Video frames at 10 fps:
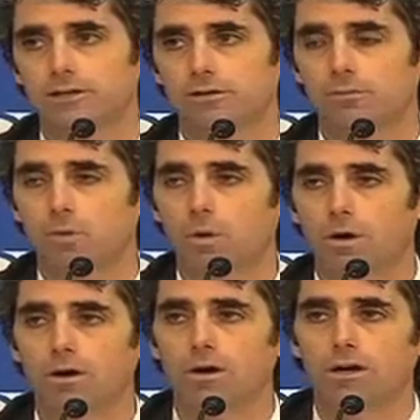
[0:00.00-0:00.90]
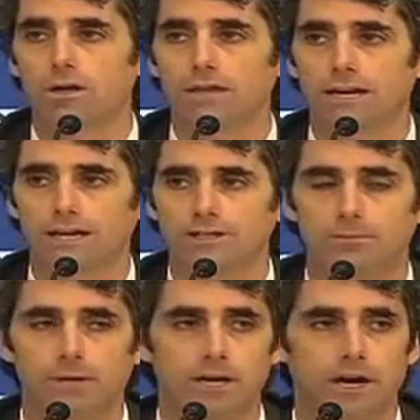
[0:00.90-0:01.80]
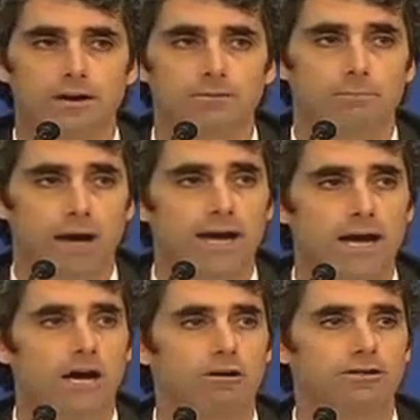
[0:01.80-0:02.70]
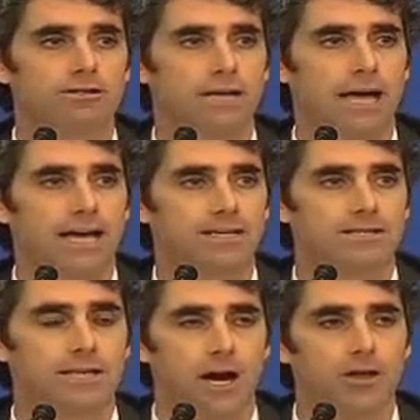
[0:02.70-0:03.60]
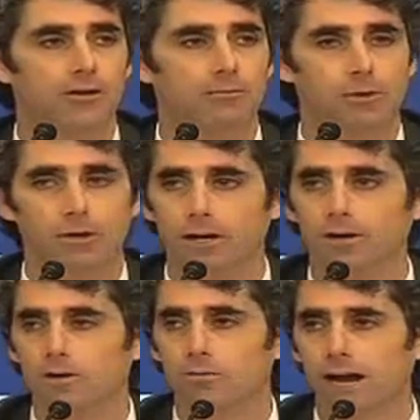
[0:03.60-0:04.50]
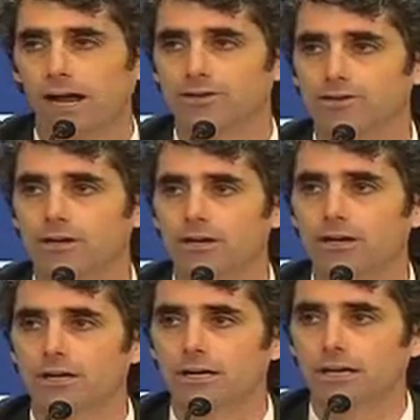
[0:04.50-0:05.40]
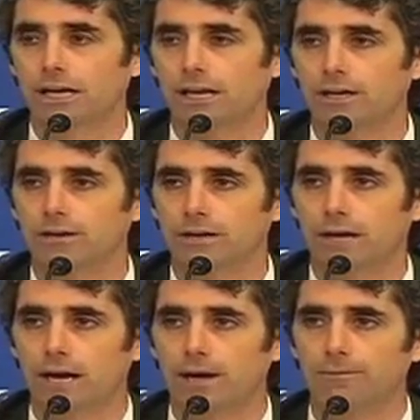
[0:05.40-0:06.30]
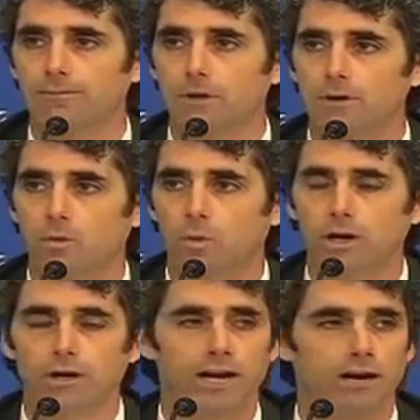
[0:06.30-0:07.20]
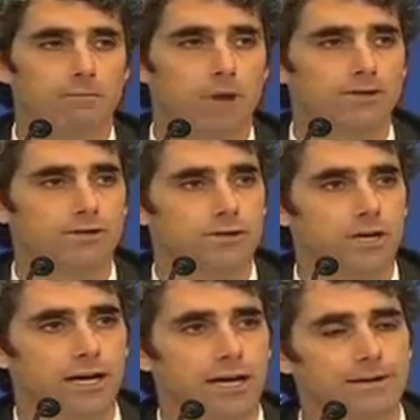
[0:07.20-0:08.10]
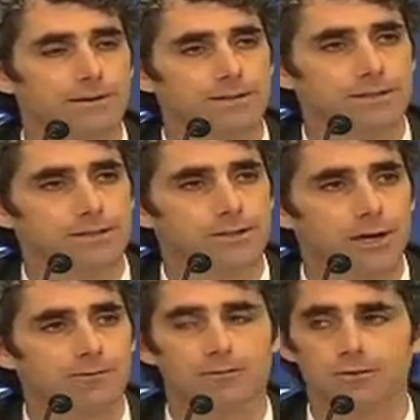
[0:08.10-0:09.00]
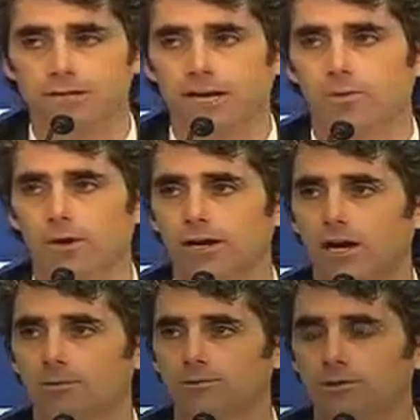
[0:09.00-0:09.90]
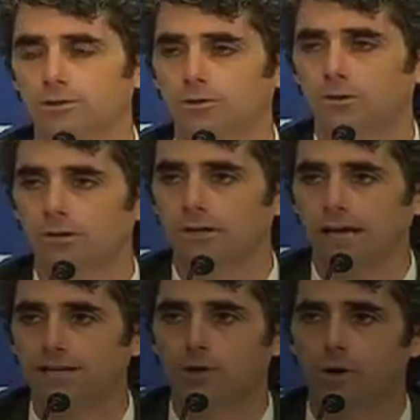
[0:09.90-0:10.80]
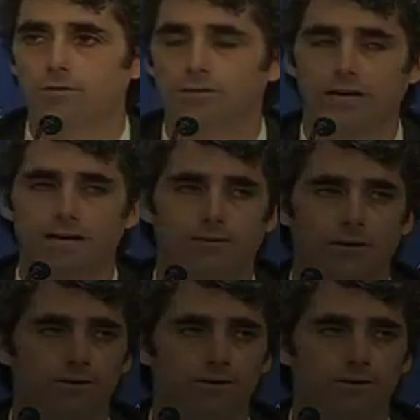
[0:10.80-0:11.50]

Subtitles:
still more that needs to be done by Congress as the other political branch in wielding a much tougher stick when it comes to its oversight